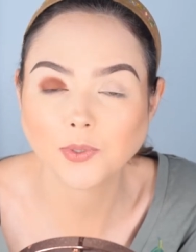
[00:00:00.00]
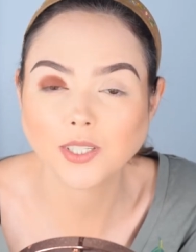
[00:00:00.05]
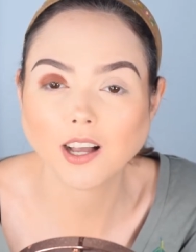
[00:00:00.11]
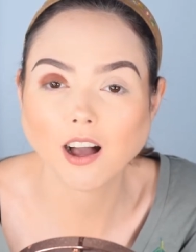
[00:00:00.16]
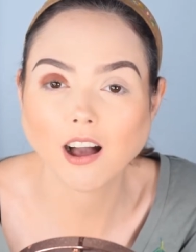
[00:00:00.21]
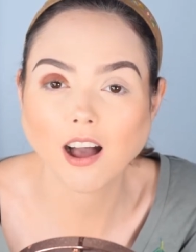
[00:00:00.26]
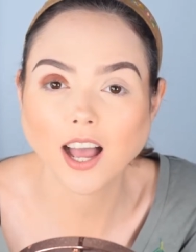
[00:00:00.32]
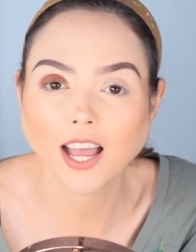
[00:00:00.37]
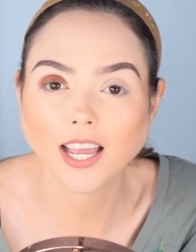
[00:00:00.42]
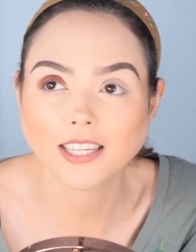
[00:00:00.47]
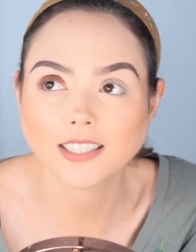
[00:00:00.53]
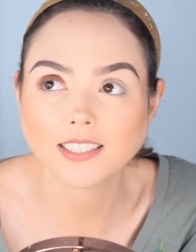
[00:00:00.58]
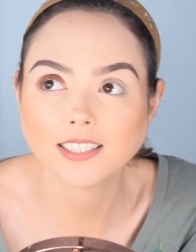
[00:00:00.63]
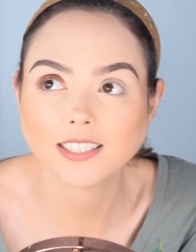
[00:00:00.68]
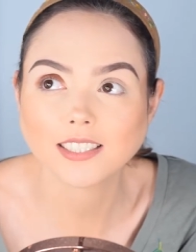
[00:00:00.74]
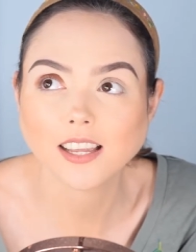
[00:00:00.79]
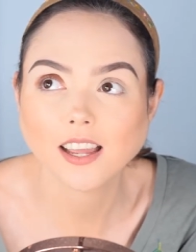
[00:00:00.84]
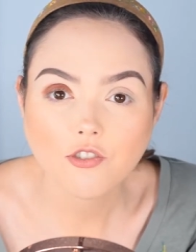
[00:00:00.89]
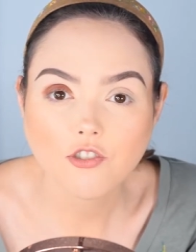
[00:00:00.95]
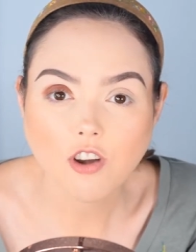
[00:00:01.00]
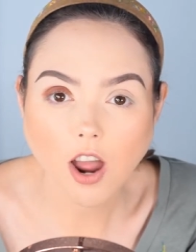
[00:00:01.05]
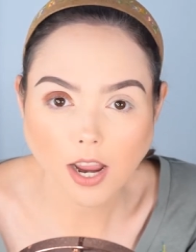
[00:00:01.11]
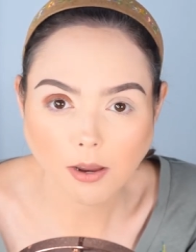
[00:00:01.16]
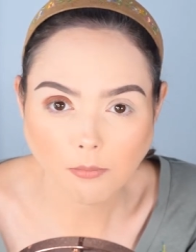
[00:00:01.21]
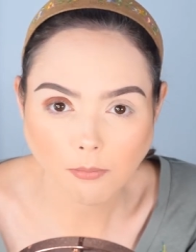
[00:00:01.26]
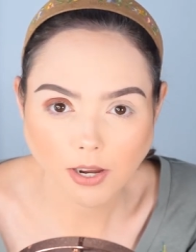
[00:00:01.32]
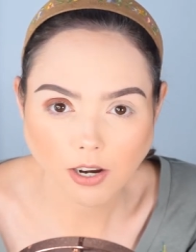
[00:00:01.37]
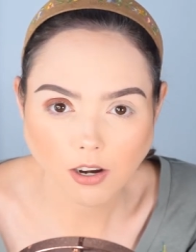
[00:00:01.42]
We got
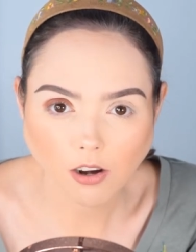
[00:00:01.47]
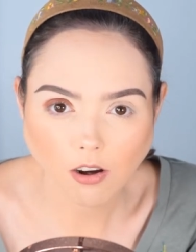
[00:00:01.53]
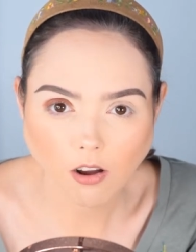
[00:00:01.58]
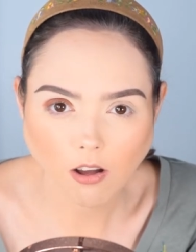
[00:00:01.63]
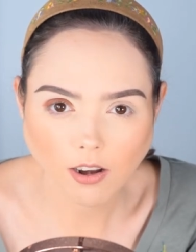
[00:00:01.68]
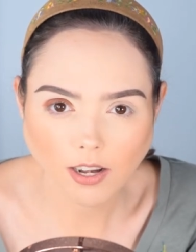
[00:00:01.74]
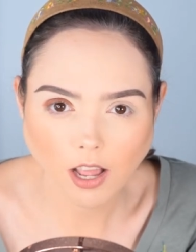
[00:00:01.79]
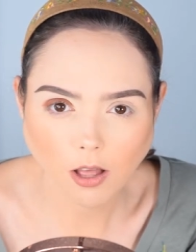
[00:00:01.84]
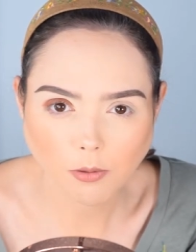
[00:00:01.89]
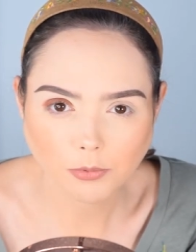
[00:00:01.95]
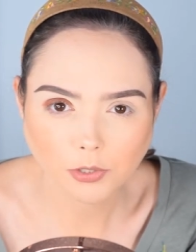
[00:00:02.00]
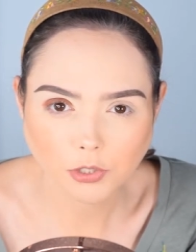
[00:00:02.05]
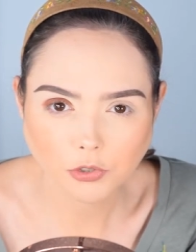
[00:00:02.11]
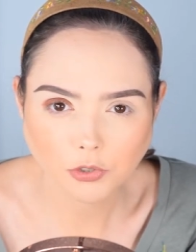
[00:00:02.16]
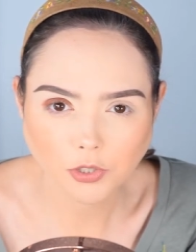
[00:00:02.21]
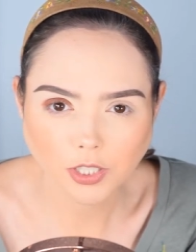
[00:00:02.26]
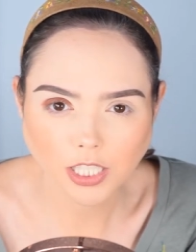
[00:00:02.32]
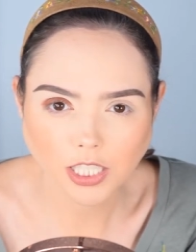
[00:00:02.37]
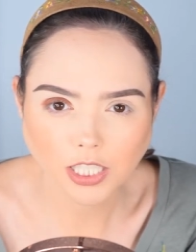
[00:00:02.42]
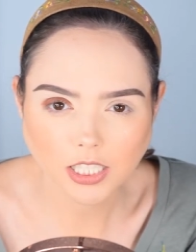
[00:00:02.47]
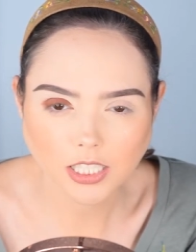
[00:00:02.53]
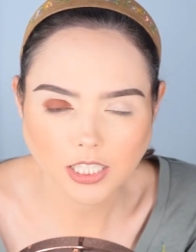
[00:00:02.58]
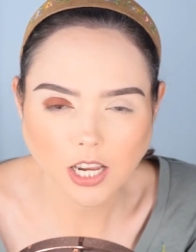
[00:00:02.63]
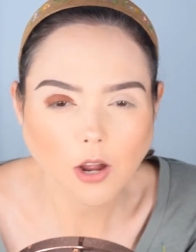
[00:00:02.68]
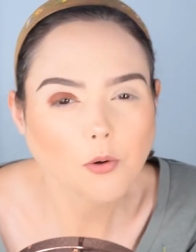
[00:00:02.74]
Nightmare on Elm Street.